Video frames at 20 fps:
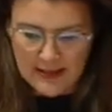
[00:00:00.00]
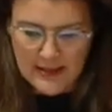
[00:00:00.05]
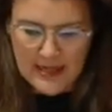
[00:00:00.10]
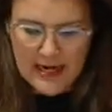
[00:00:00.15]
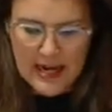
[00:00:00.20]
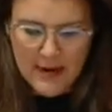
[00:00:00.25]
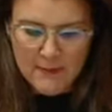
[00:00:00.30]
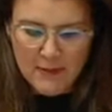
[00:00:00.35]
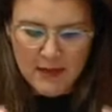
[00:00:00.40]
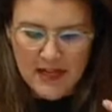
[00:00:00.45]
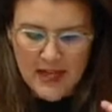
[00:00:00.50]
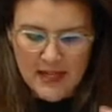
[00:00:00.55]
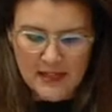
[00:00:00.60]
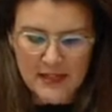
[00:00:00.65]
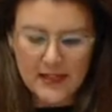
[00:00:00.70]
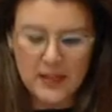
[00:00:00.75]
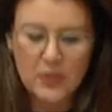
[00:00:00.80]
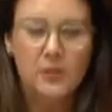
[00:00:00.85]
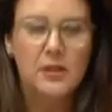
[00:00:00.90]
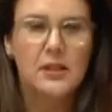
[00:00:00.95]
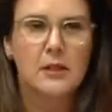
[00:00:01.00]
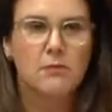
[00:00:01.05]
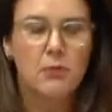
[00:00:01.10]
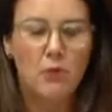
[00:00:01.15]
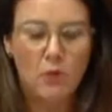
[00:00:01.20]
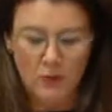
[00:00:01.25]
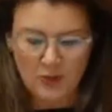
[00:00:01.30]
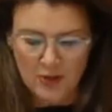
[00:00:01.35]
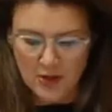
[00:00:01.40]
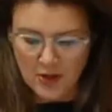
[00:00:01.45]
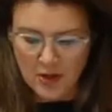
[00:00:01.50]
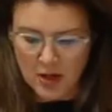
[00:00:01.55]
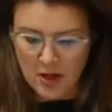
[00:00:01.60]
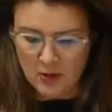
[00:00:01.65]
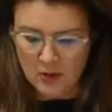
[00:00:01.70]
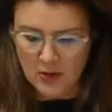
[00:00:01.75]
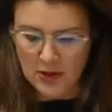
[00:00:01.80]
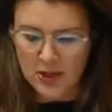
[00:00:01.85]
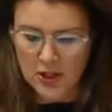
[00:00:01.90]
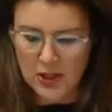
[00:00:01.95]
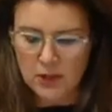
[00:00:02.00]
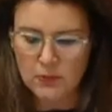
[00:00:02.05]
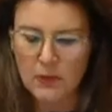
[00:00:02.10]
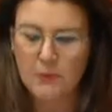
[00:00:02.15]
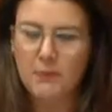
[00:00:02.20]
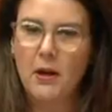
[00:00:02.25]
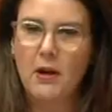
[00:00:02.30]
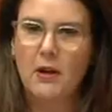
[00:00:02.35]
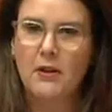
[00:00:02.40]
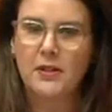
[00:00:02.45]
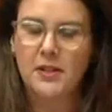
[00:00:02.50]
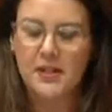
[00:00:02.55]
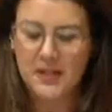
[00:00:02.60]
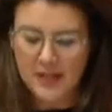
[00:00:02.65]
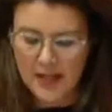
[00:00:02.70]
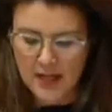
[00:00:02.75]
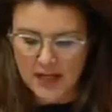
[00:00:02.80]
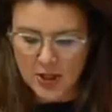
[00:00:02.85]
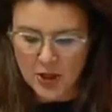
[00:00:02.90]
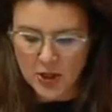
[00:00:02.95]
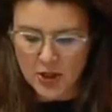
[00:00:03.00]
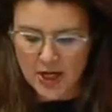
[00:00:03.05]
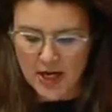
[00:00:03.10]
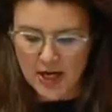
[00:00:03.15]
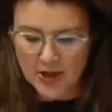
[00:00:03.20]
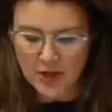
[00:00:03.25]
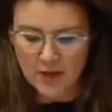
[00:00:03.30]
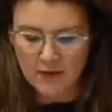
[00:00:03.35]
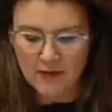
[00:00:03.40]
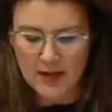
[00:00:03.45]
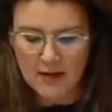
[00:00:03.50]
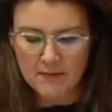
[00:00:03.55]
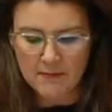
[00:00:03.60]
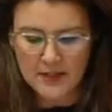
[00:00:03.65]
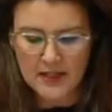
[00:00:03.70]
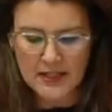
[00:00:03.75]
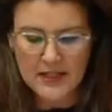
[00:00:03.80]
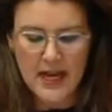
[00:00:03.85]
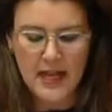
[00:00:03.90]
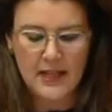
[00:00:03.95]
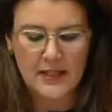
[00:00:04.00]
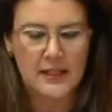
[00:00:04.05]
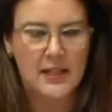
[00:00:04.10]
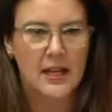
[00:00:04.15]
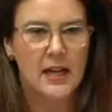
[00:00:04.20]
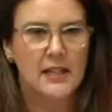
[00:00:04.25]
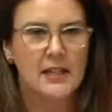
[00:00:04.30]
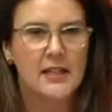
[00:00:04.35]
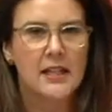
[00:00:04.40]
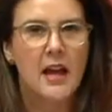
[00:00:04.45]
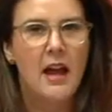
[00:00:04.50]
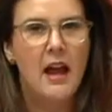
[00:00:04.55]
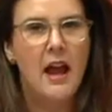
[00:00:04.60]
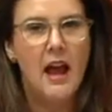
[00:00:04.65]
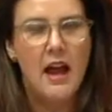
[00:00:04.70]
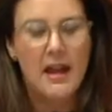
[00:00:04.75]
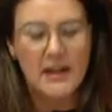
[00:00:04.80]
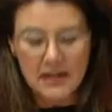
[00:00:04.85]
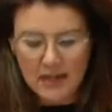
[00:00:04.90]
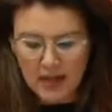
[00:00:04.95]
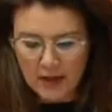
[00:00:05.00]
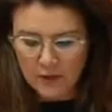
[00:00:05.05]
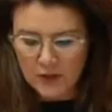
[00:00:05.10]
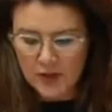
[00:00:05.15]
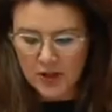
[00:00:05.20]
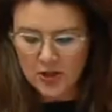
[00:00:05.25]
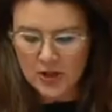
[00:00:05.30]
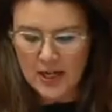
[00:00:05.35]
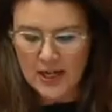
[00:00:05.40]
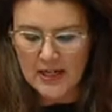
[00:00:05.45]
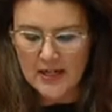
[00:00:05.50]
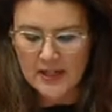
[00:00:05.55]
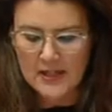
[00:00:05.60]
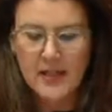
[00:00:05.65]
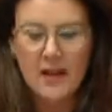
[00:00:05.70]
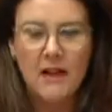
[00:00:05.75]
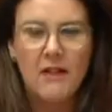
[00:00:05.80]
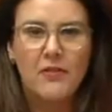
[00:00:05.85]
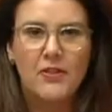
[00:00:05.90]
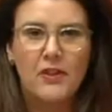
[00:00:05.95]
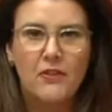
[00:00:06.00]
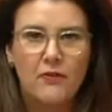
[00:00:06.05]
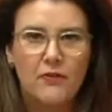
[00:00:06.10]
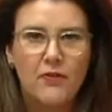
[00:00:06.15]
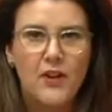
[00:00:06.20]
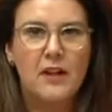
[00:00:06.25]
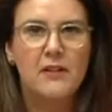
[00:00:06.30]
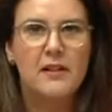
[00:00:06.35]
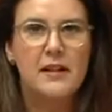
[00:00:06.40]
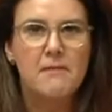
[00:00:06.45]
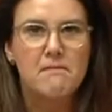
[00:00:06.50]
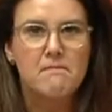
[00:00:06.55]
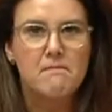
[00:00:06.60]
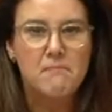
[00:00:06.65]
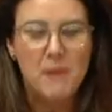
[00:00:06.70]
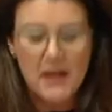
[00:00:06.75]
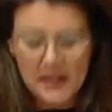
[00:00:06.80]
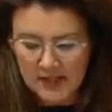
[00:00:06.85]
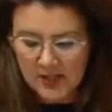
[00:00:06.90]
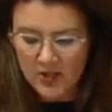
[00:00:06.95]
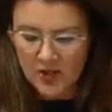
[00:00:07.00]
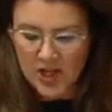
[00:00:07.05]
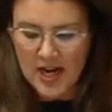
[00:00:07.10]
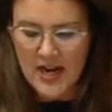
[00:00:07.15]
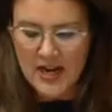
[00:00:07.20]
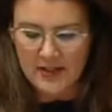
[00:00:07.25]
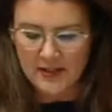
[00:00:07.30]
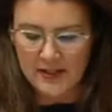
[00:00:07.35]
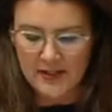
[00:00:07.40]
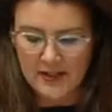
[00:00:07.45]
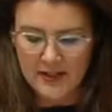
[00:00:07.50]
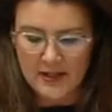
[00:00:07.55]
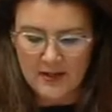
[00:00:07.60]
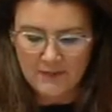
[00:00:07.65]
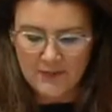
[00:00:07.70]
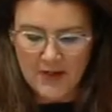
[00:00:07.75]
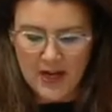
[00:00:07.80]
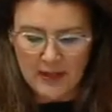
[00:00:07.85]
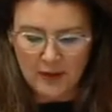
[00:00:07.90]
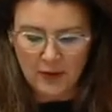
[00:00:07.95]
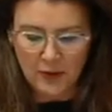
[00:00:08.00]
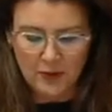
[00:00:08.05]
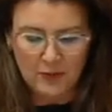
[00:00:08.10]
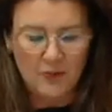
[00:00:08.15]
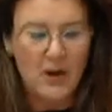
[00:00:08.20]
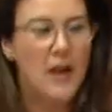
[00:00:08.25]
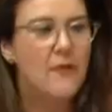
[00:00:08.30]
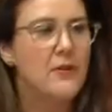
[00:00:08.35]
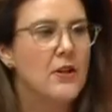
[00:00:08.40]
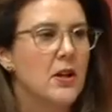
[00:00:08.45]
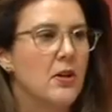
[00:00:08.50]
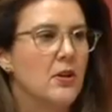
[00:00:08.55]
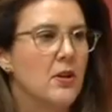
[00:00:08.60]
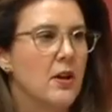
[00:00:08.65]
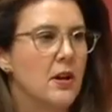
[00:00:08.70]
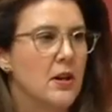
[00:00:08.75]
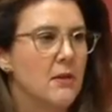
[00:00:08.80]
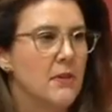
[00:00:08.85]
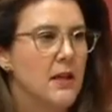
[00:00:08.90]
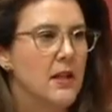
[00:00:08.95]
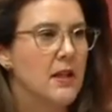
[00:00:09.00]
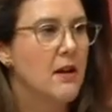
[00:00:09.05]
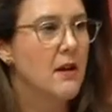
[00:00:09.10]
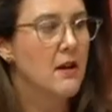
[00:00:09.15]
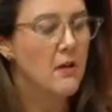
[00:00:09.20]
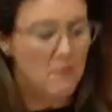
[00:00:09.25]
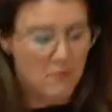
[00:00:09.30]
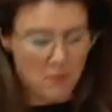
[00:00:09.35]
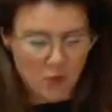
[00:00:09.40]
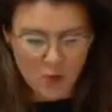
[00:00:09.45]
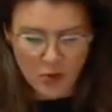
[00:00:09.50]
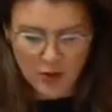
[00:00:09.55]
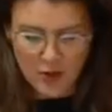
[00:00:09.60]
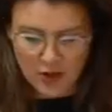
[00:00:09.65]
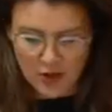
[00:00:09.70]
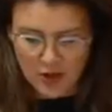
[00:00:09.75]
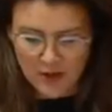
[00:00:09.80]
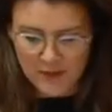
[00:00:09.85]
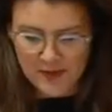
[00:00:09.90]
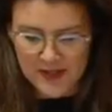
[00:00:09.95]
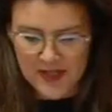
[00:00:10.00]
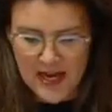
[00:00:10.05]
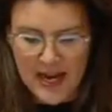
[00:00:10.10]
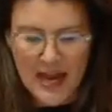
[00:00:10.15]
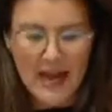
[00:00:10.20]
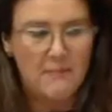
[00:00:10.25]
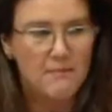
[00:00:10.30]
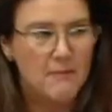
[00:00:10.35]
Labor can still support the Coalition's proposed second tranche of company tax cuts and give Australians the very best chance at a thriving economy, more jobs and